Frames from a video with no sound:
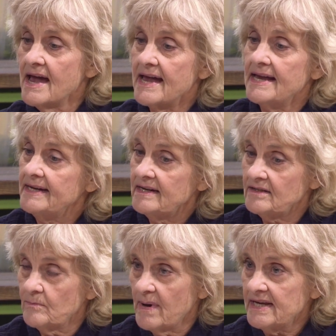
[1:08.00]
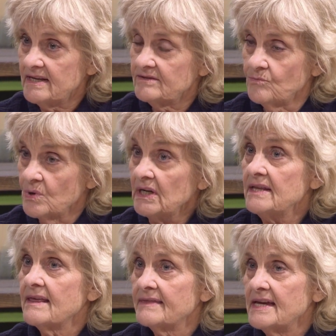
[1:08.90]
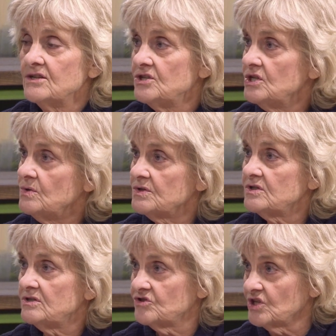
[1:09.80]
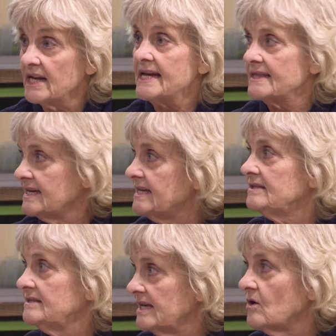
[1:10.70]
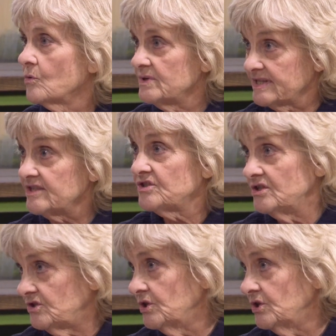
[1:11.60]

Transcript: and it debate. It's really the thing to do is select things that are resistant to